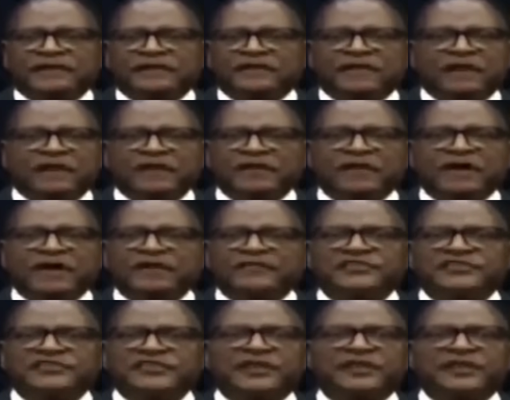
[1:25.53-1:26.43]
and calling
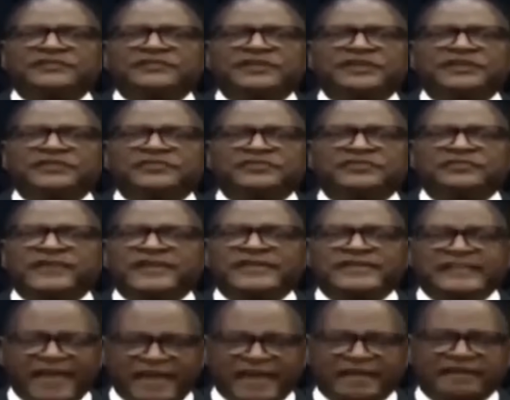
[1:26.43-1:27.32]
on citizens to
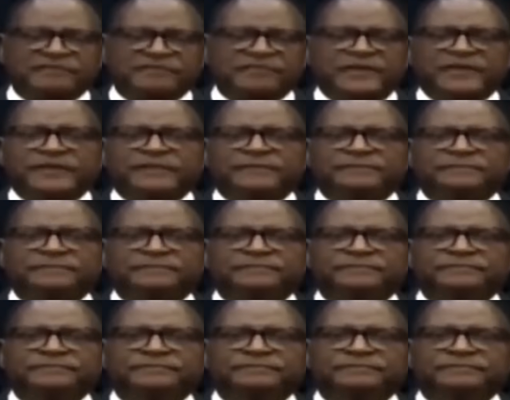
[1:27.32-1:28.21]
attack me.
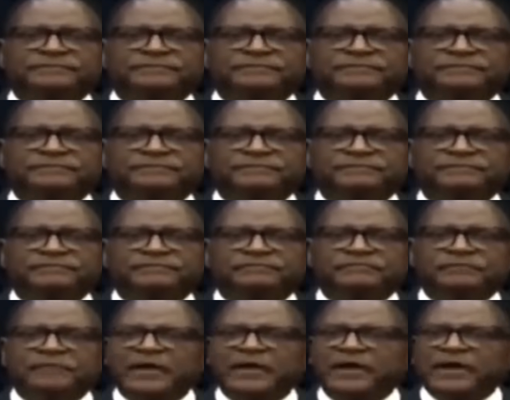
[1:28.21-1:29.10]

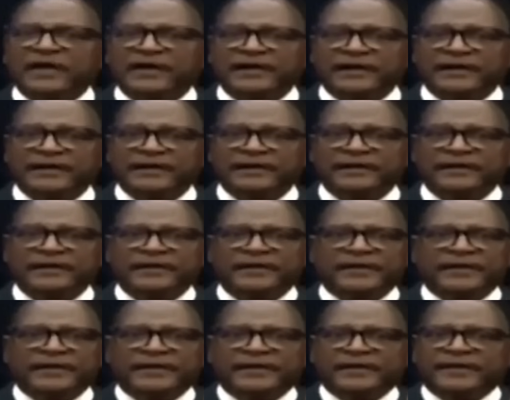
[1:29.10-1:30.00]
But
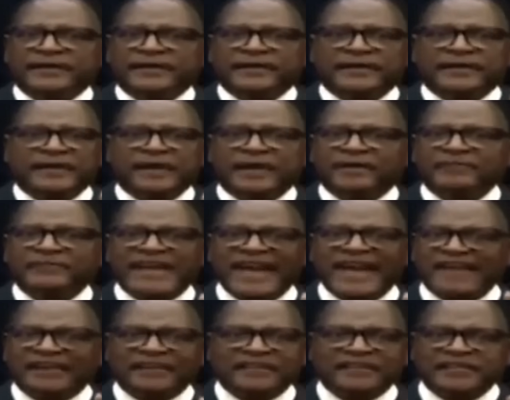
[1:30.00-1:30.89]
I'm
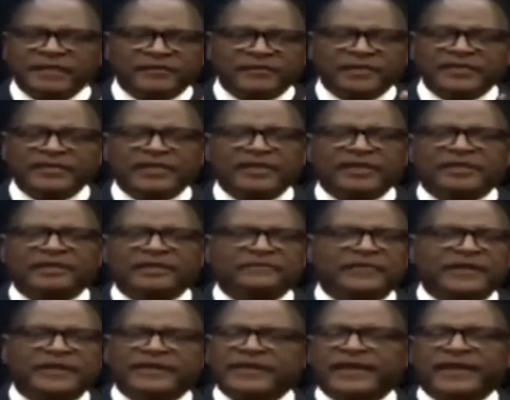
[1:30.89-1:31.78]
not
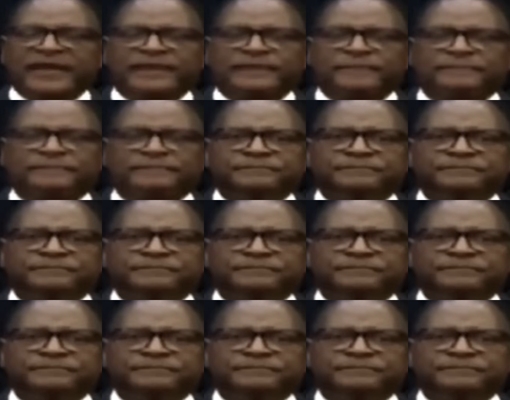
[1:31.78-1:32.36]
intimidated by that.